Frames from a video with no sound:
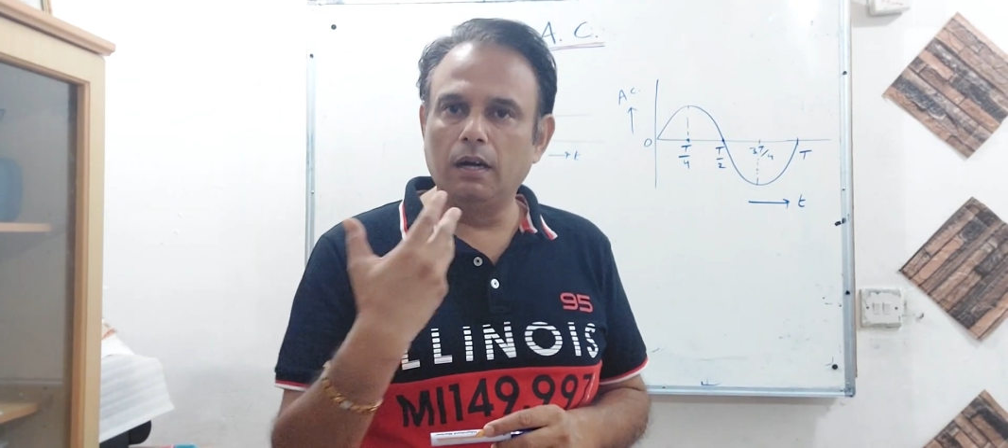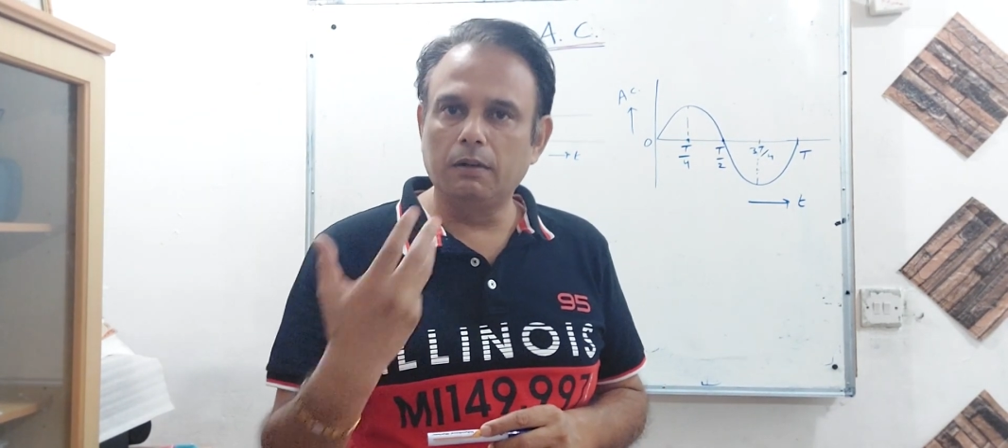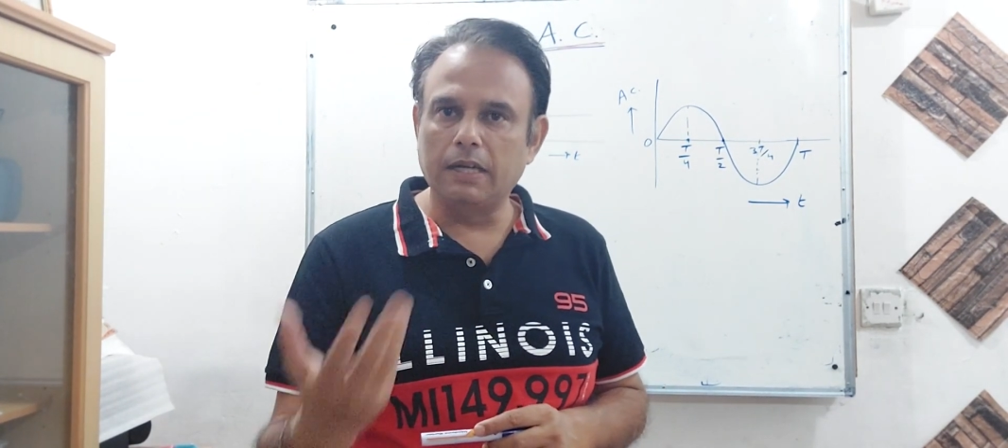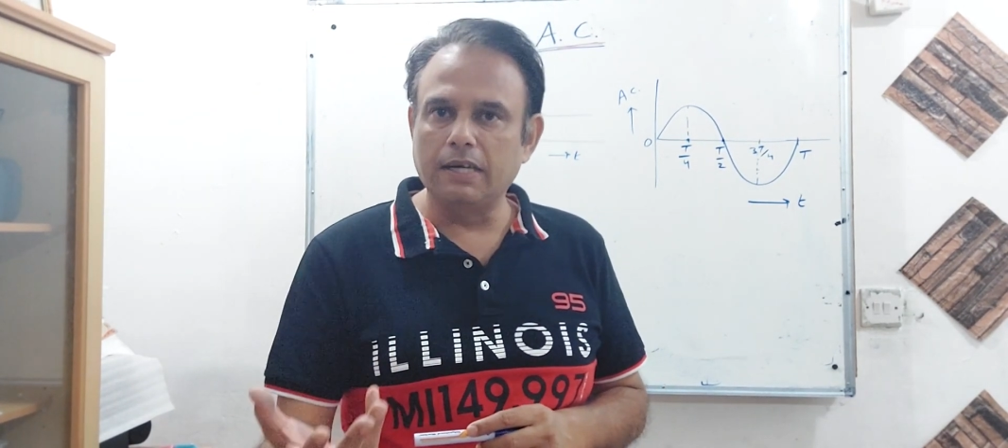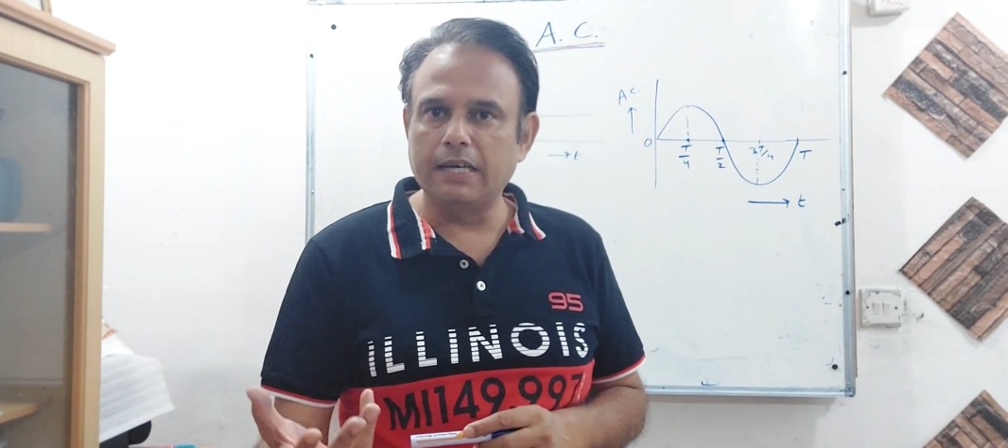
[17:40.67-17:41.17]

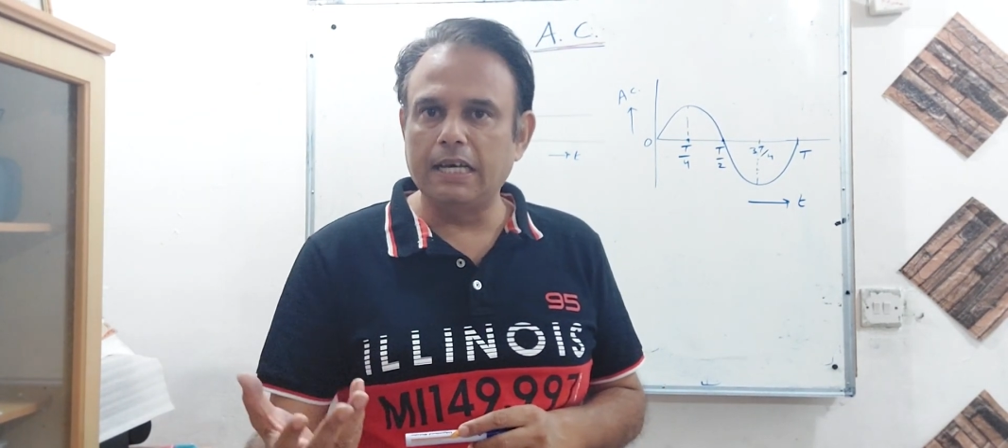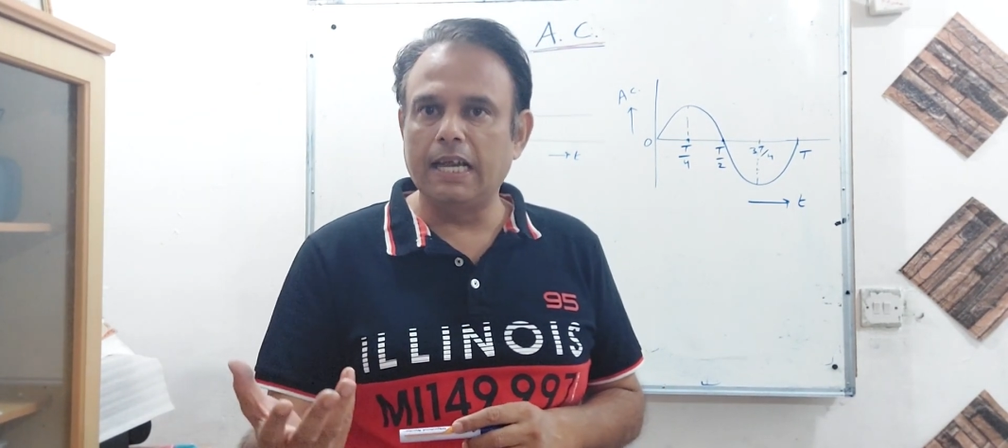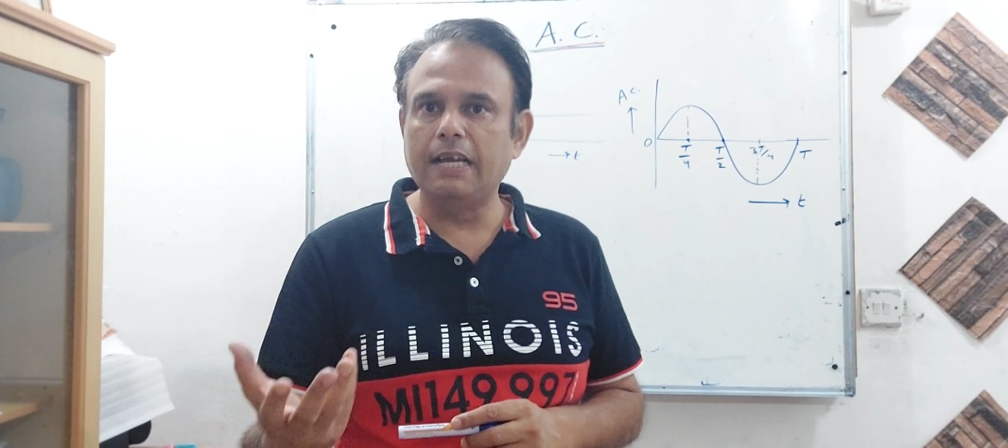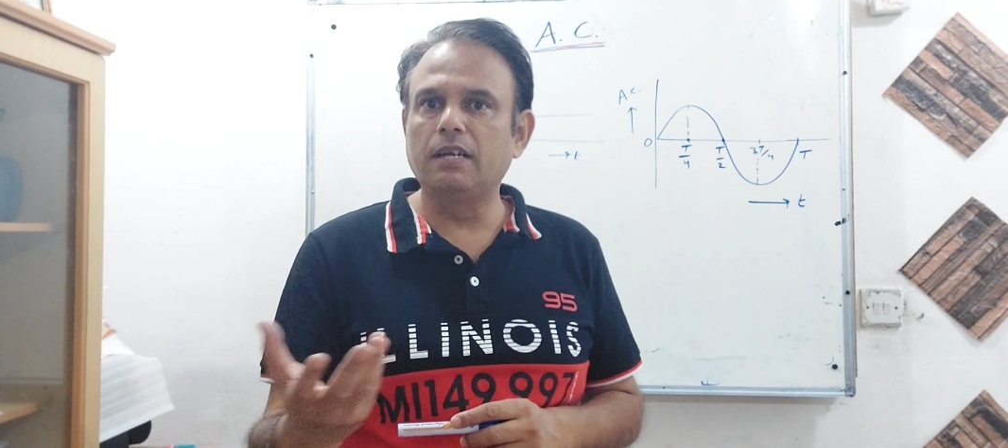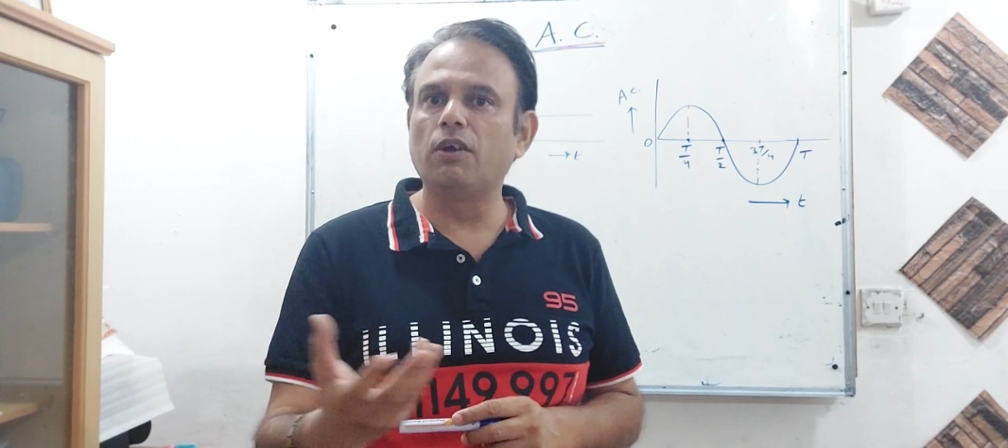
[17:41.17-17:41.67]
country
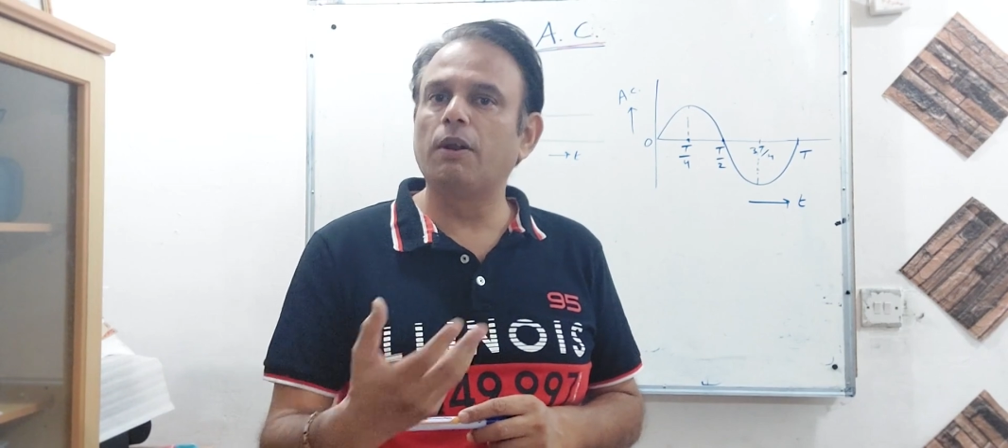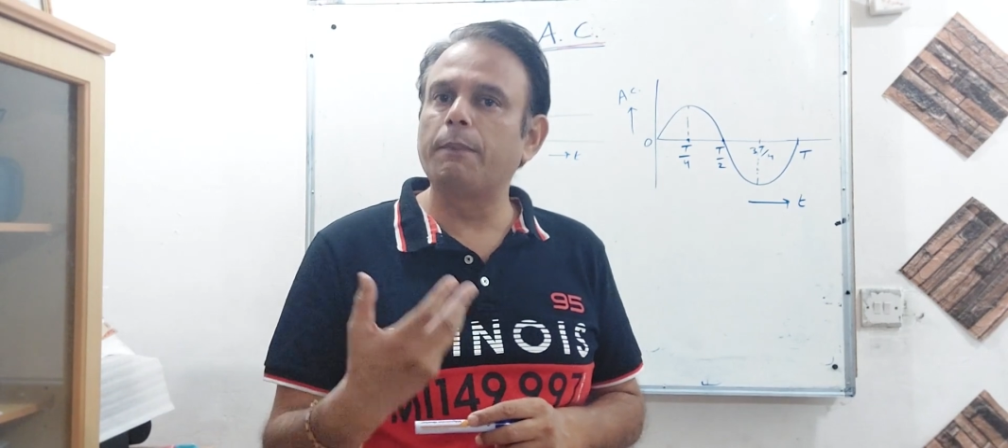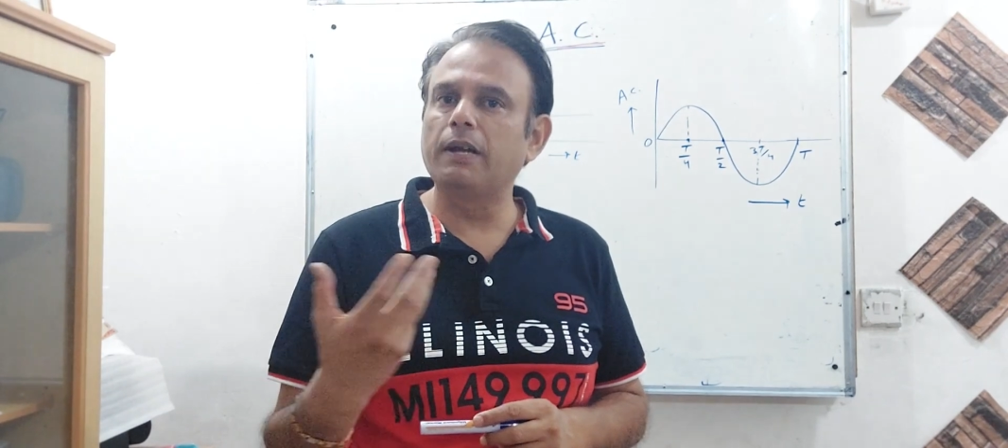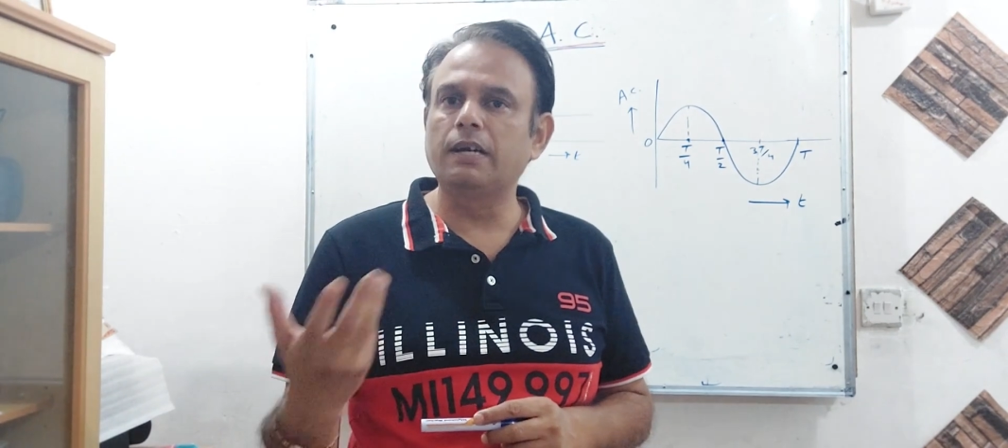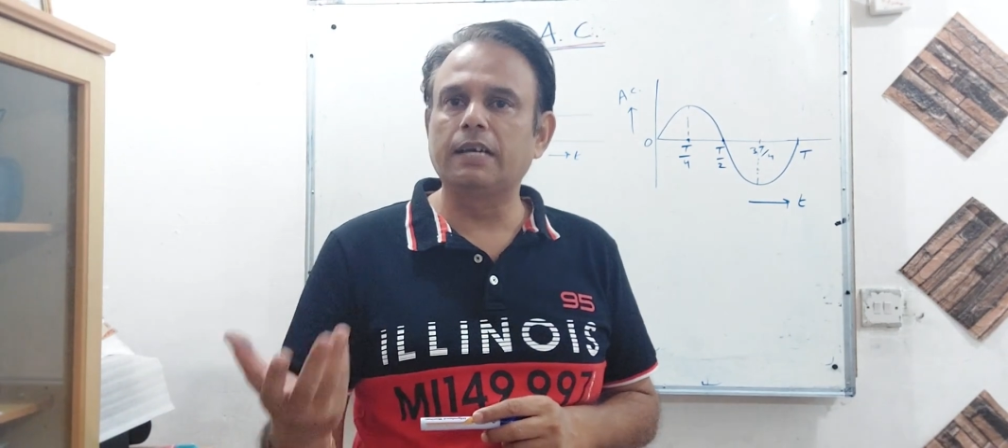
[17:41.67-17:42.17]
like
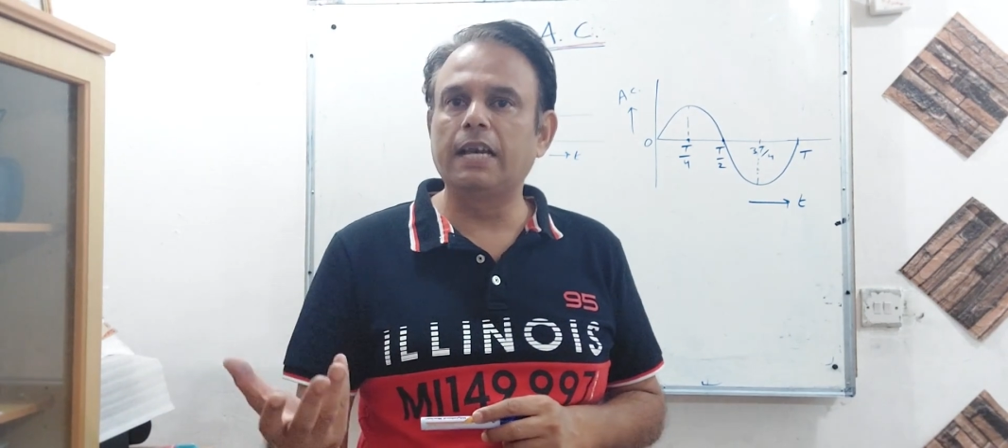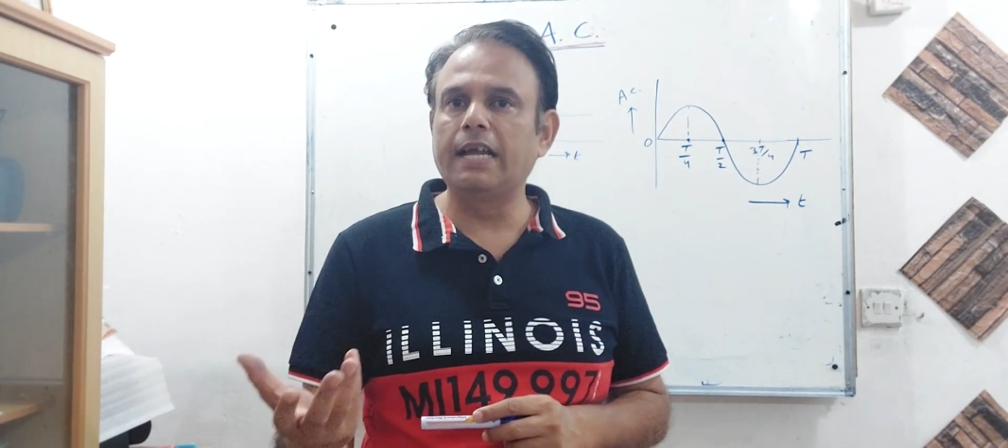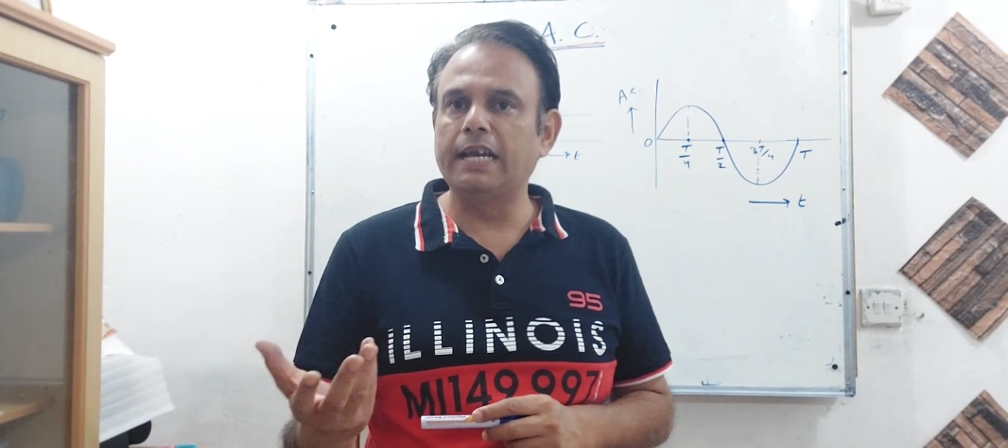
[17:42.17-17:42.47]
developing country like